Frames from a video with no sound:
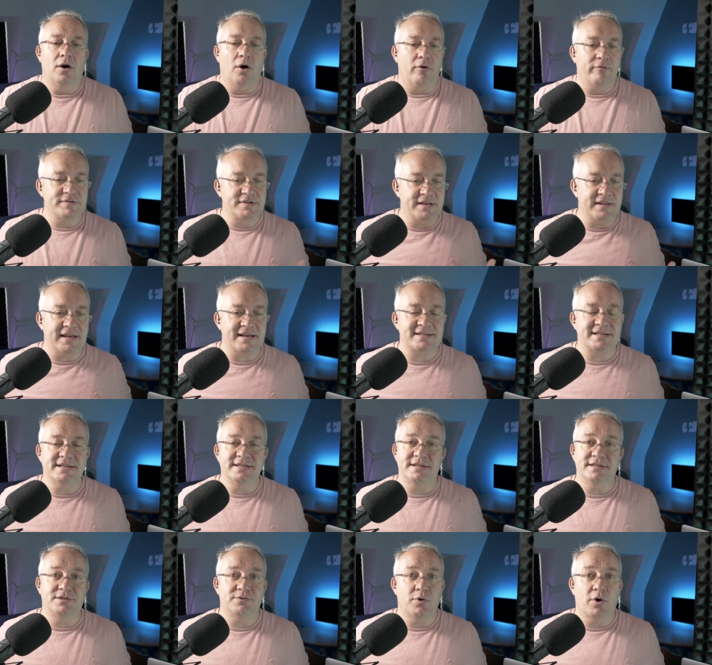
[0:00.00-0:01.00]
Obviously, that's
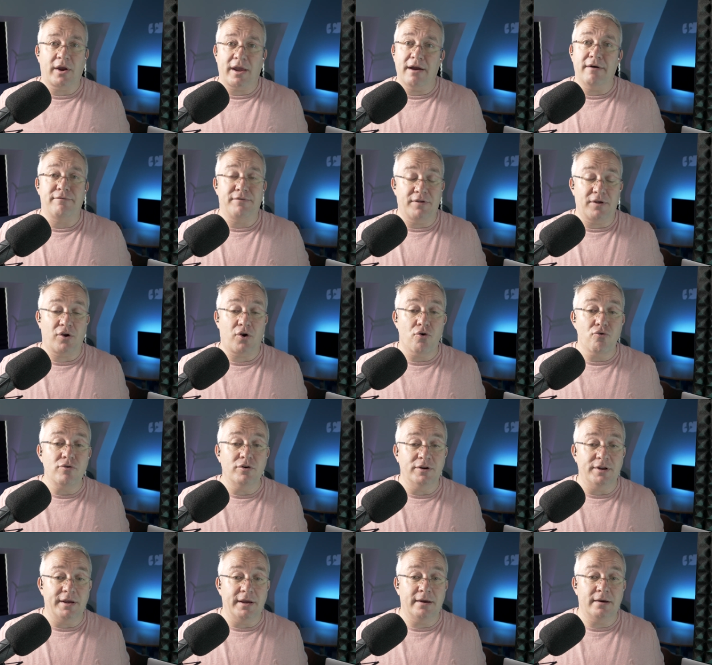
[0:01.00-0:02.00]
easy to work out for the
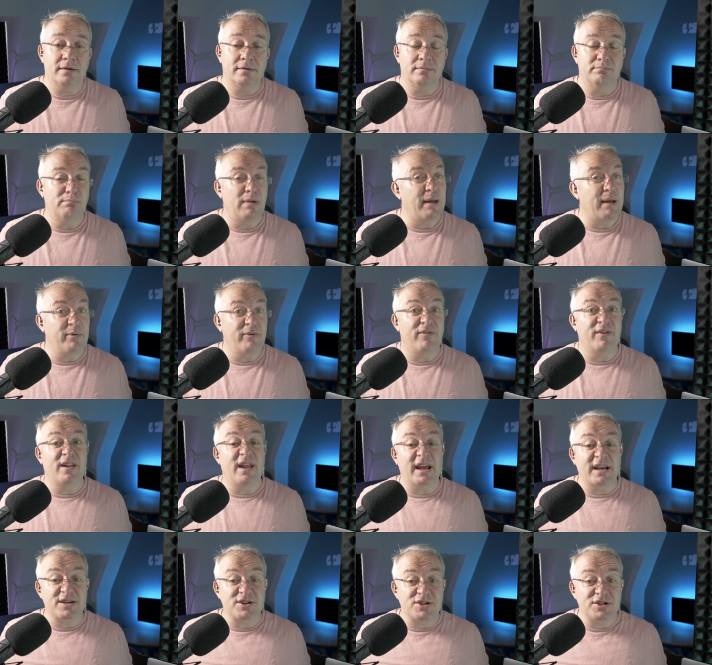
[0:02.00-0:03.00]
current year, maybe for
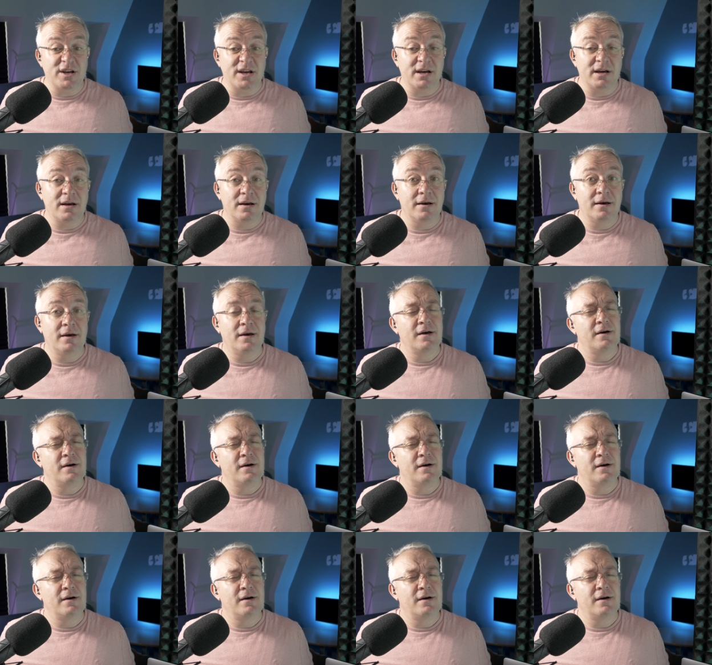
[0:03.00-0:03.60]
next year.